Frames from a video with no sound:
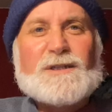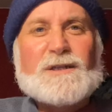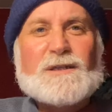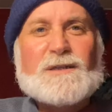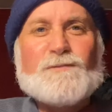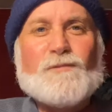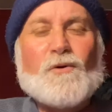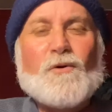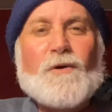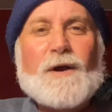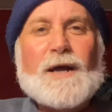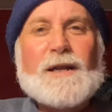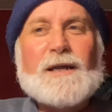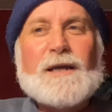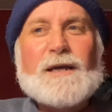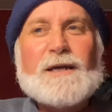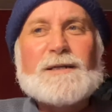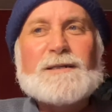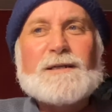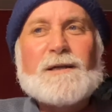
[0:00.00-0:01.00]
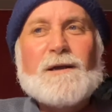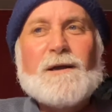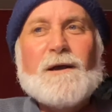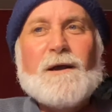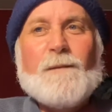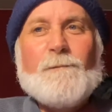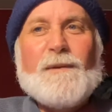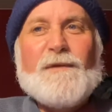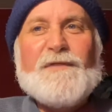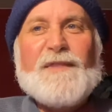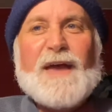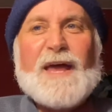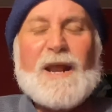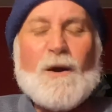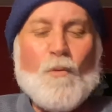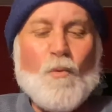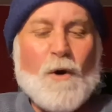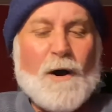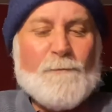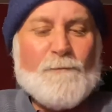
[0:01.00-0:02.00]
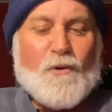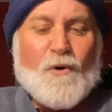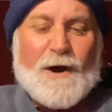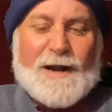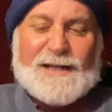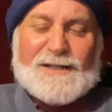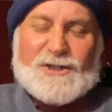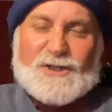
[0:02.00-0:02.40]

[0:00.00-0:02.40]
explore ideas. But then at one point,